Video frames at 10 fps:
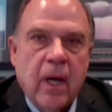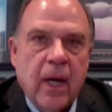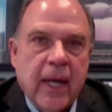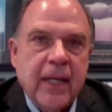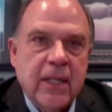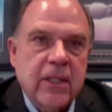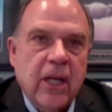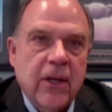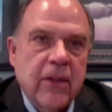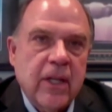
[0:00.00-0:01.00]
And I can
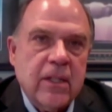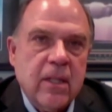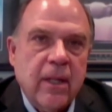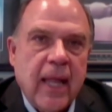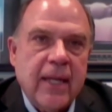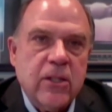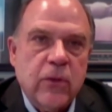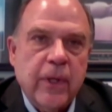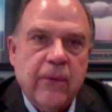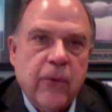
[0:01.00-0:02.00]
tell you this the last
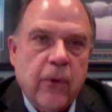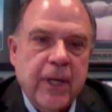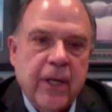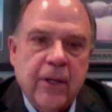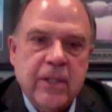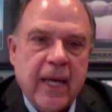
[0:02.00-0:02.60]
three or four years,